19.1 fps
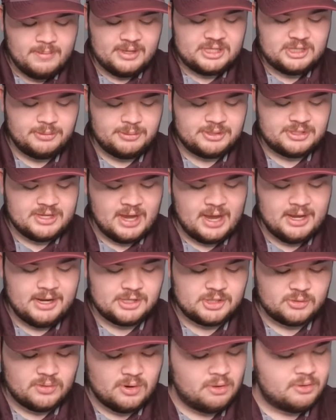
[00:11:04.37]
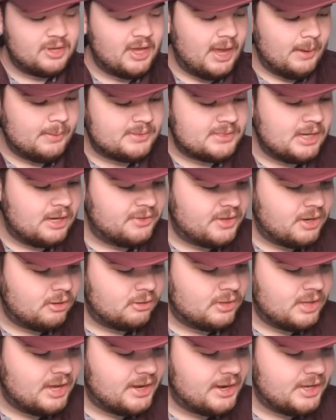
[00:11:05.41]
Mississippi State is a road game. South
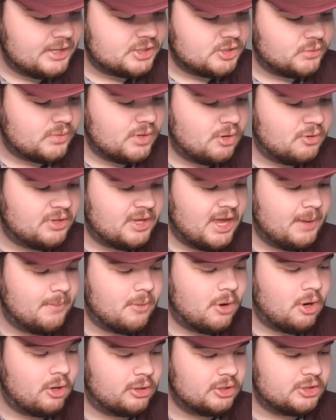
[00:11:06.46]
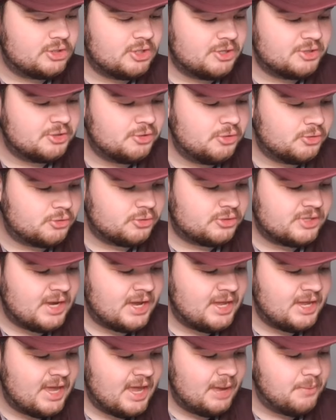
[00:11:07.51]
Carolina is a road game. Arkansas is a neutral
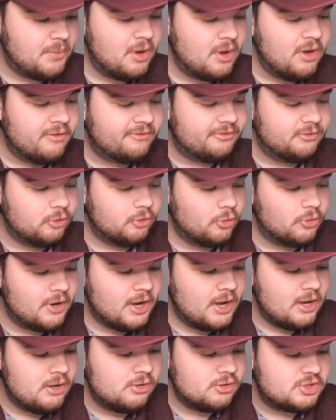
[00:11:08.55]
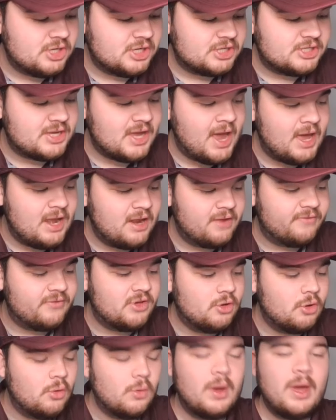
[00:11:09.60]
site game. Florida, who's just ahead of
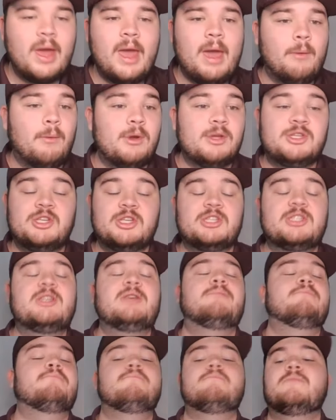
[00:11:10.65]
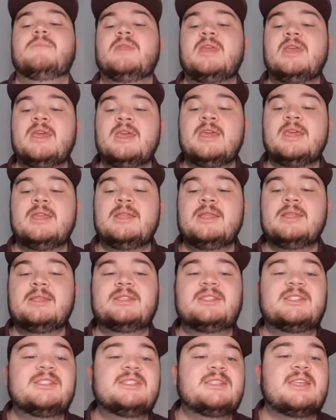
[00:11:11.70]
you, which is
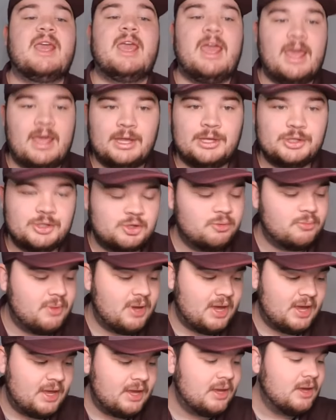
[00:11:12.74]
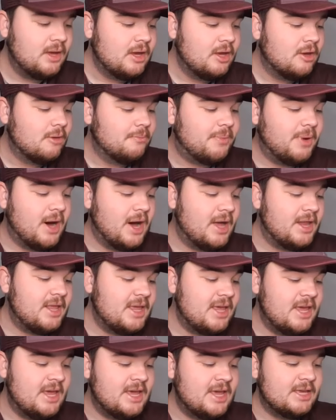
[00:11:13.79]
insane to me, but
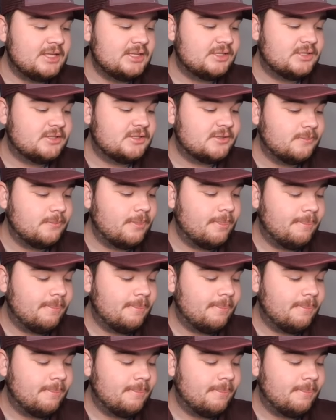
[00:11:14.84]
is